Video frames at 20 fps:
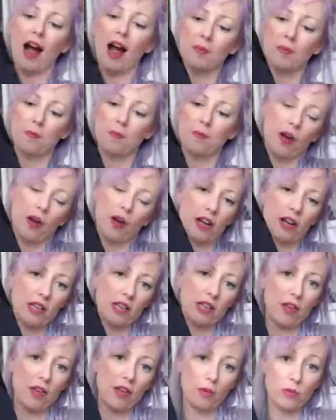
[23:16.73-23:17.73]
I bought it
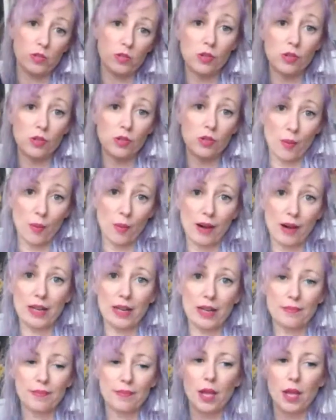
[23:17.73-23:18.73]
because I thought it was cool and I
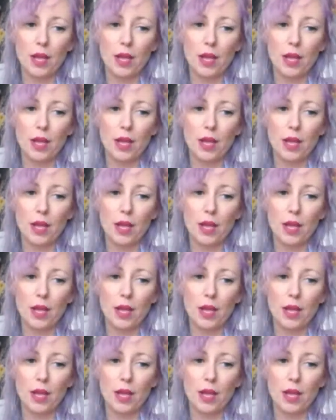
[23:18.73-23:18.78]
wear it.